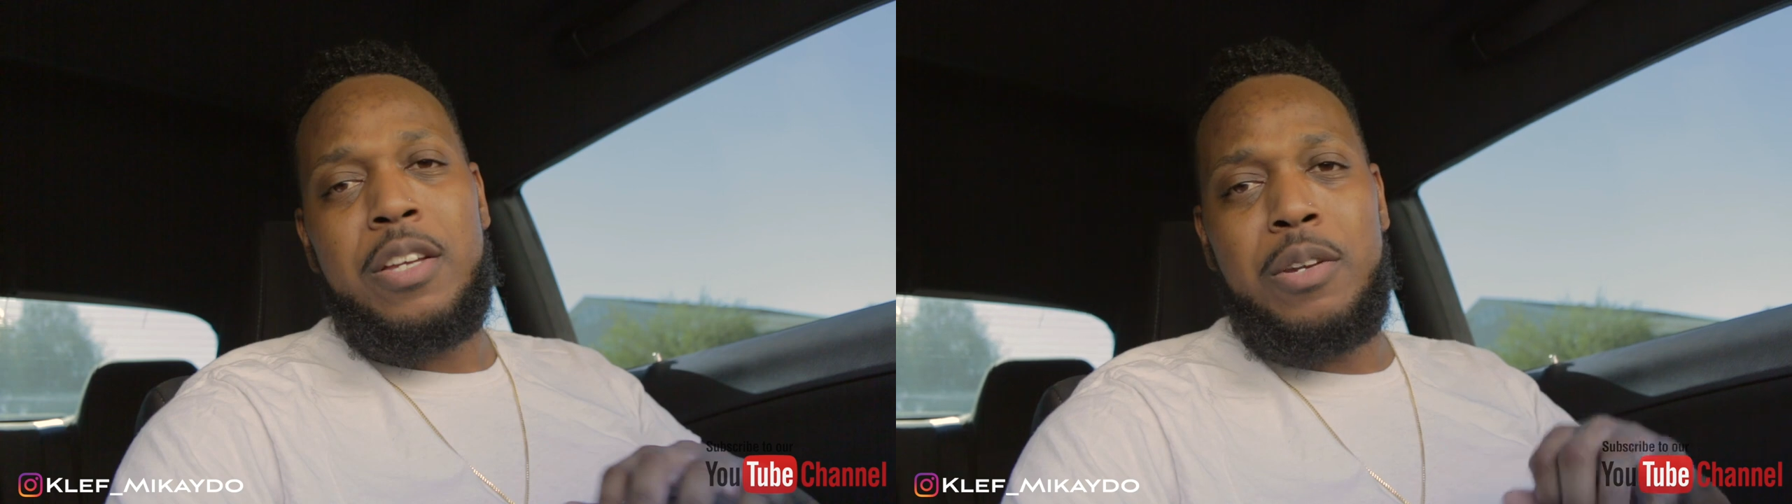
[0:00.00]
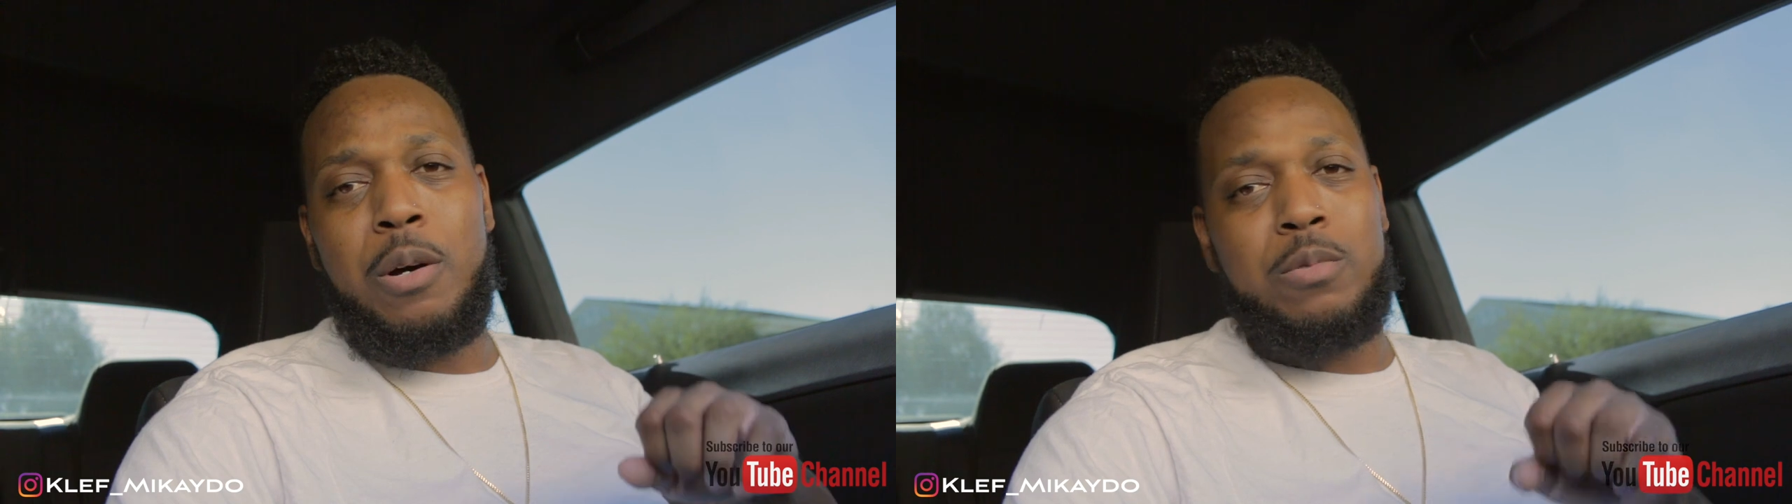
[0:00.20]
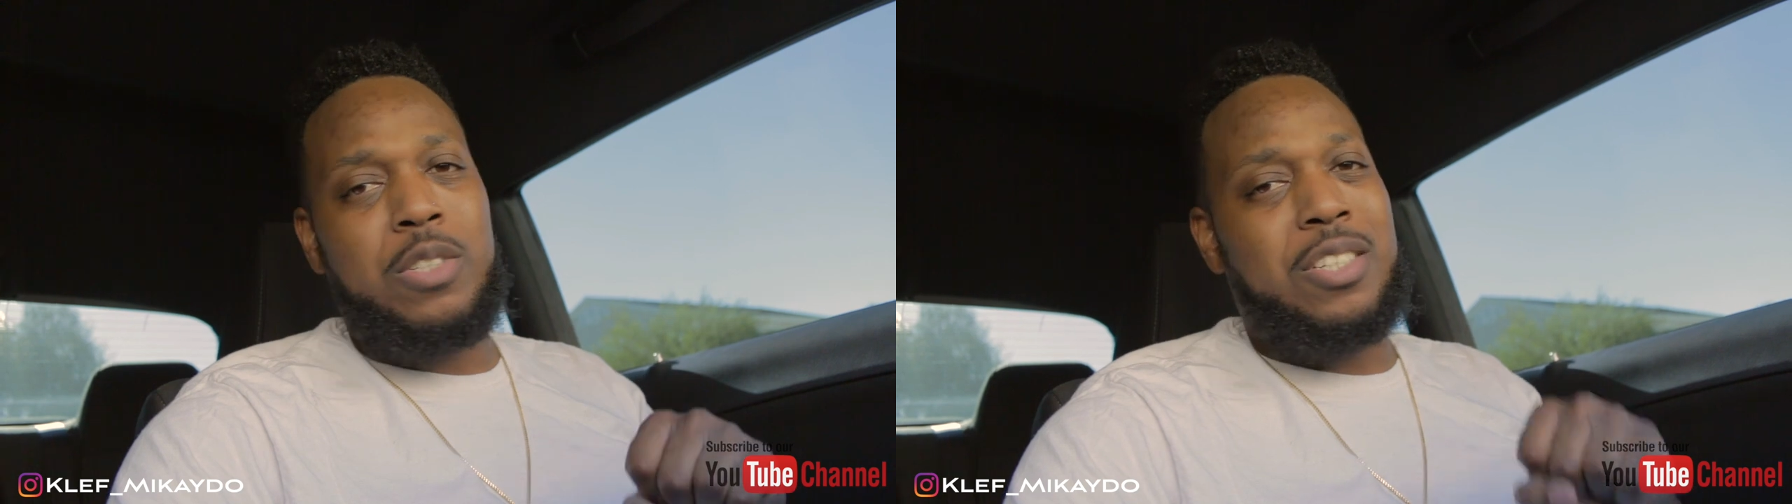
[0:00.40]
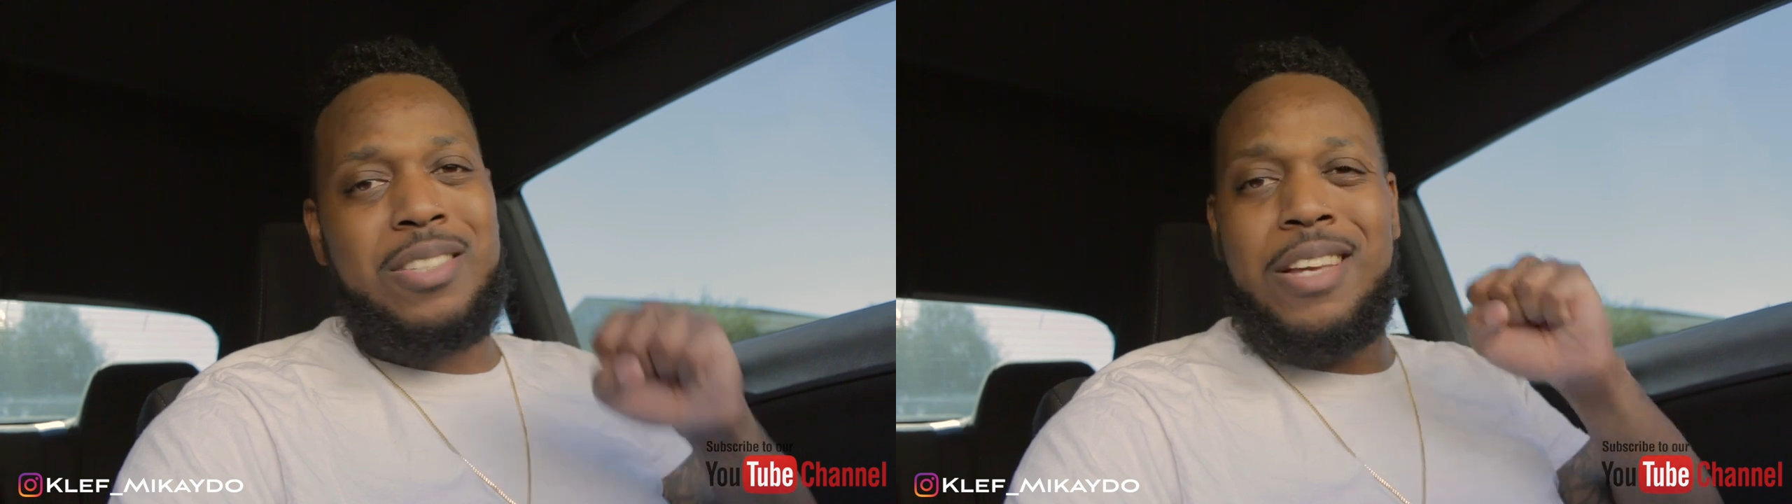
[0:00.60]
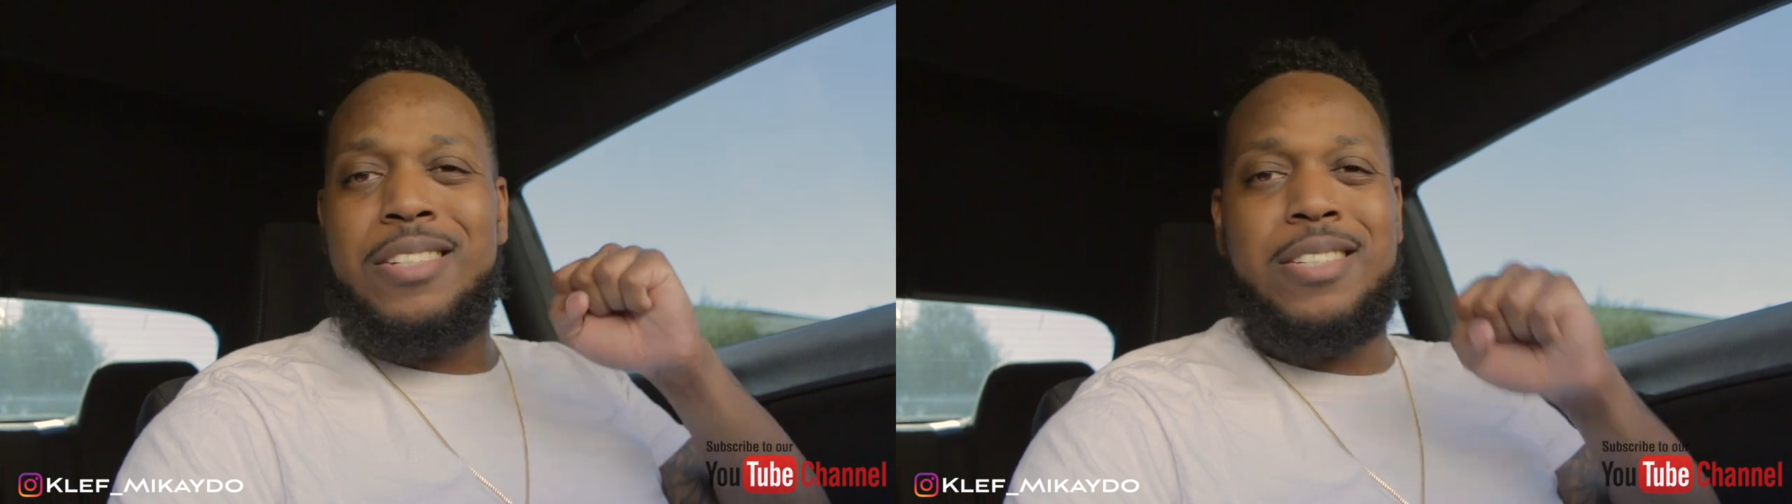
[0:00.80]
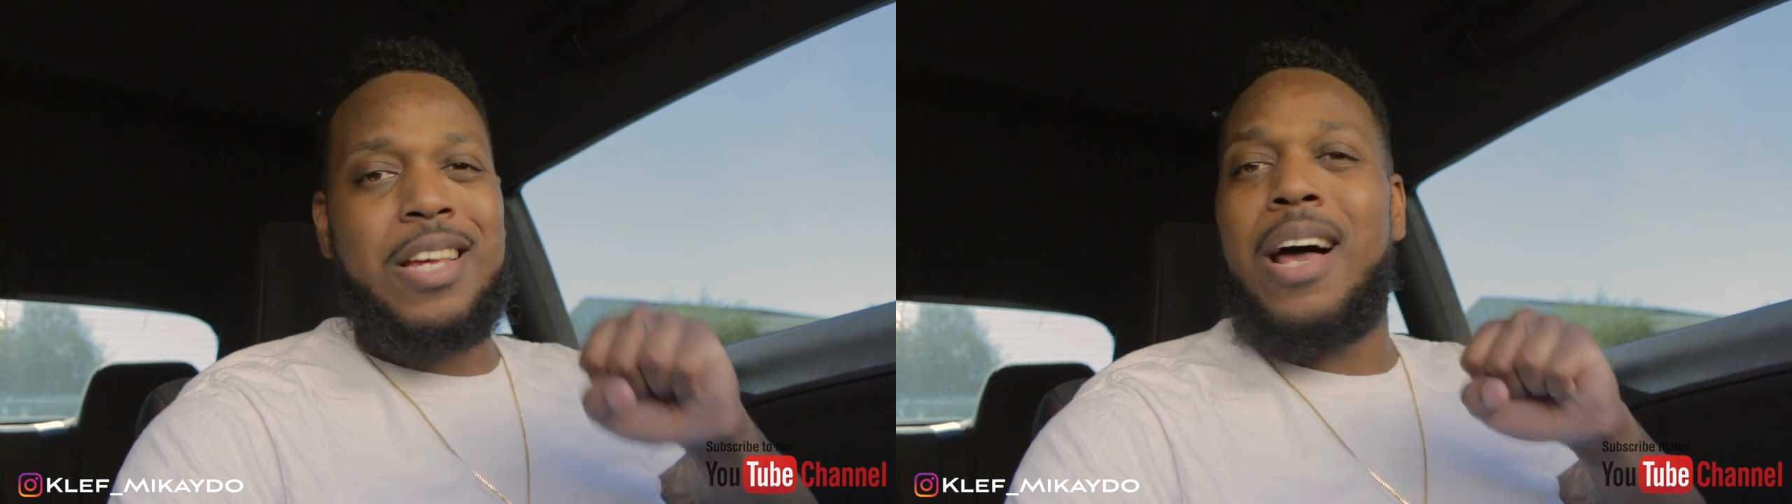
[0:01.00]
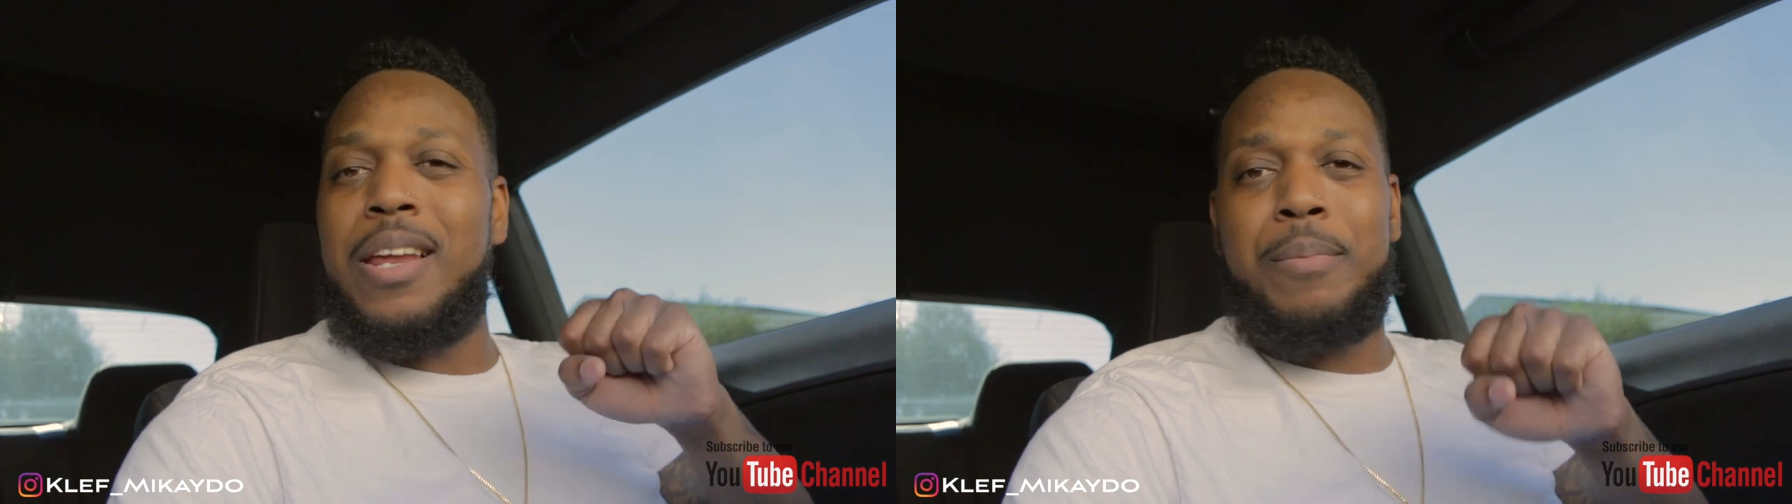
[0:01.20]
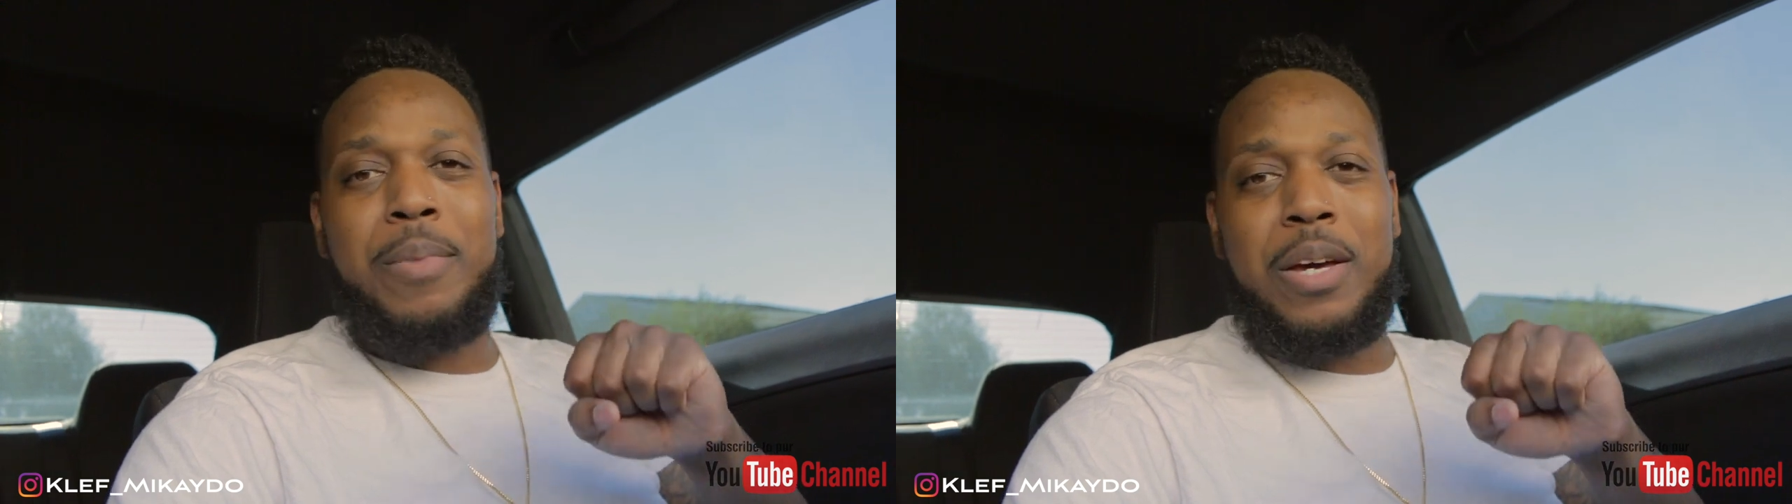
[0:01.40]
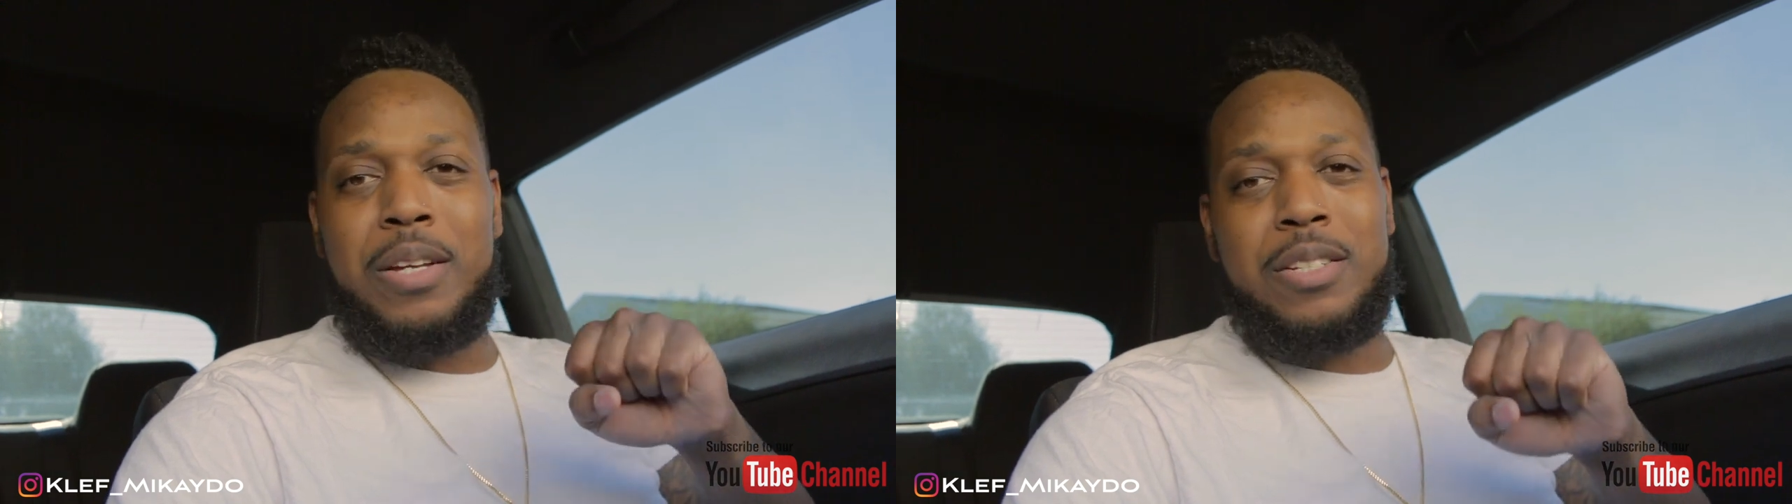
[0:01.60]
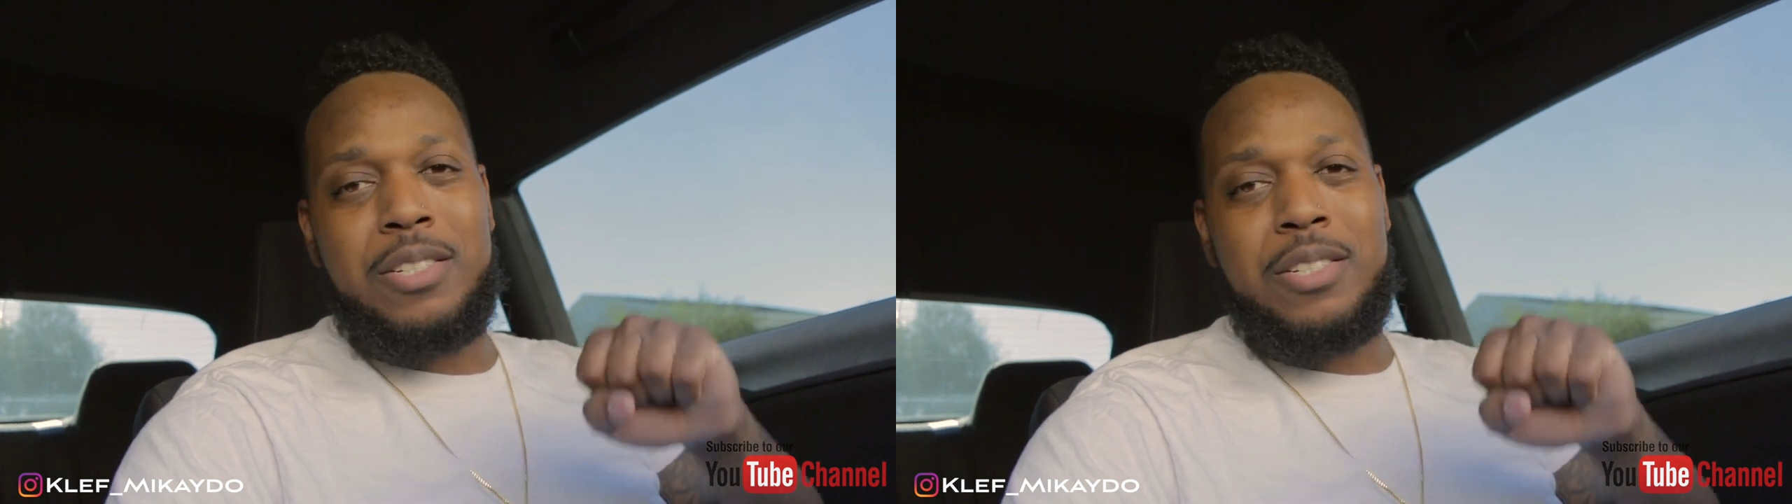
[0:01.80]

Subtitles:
you know, just stay solid, man.